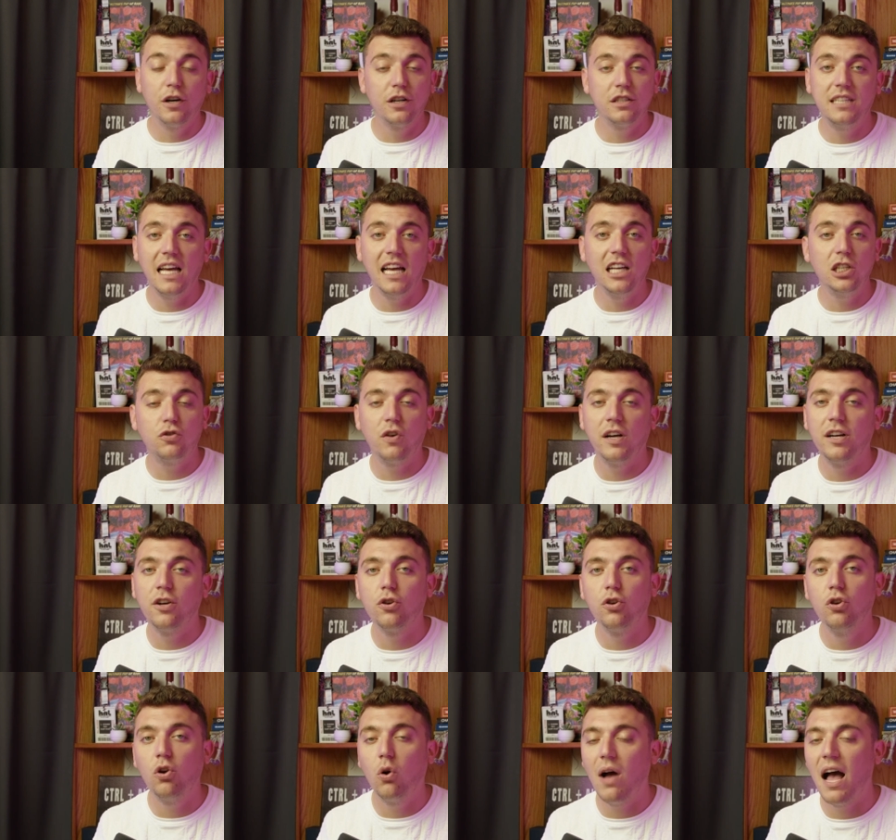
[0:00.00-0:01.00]
day trader,
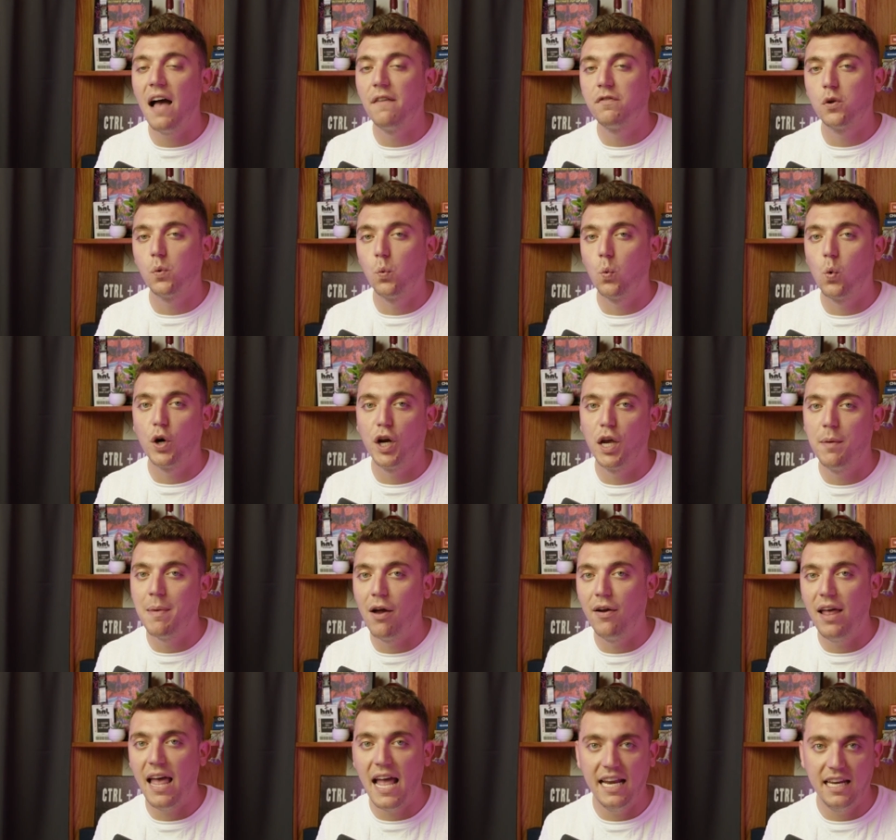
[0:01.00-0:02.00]
you don't have to worry
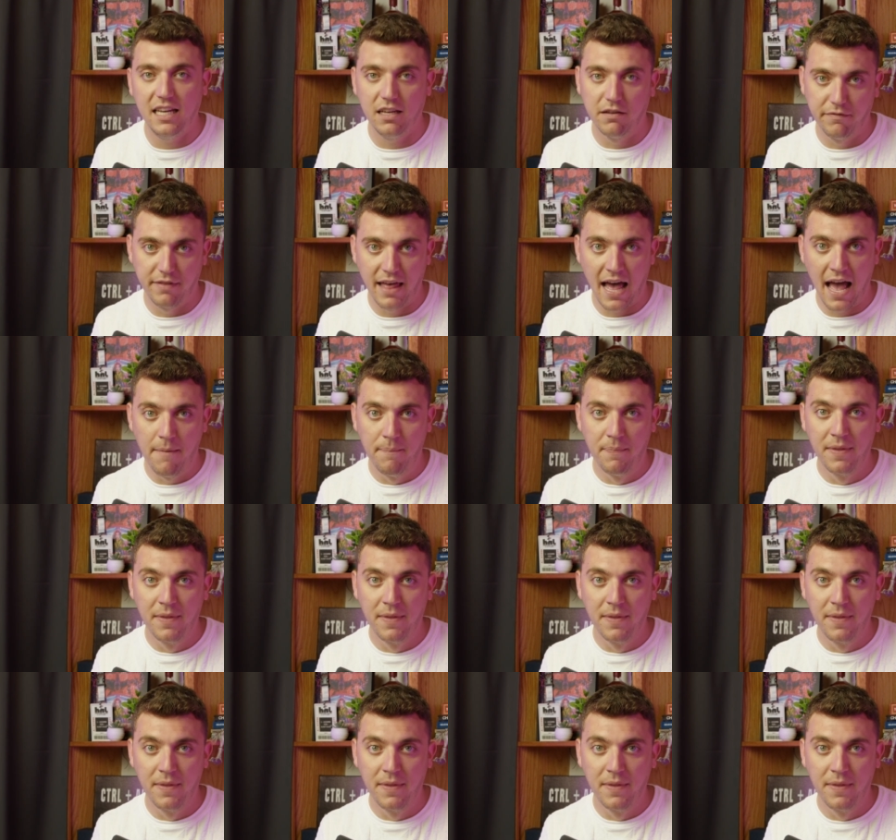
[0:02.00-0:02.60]
about any of that.